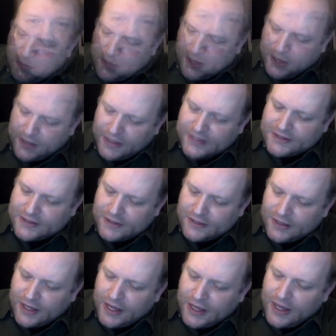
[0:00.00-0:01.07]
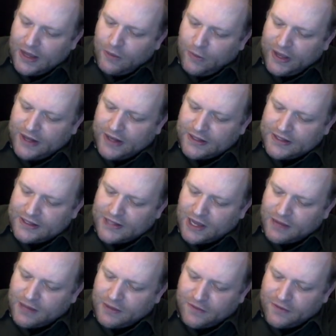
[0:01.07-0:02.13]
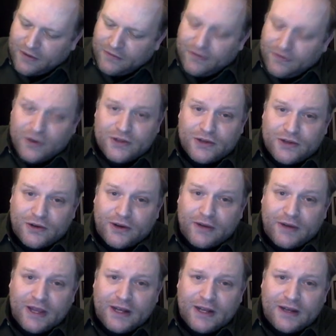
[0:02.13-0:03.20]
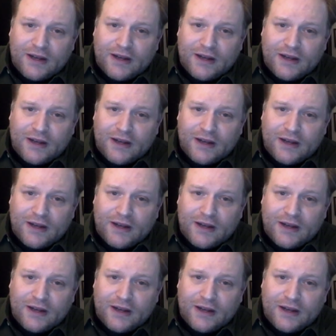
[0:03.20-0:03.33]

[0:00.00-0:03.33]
But we can at least talk about the very first story, right?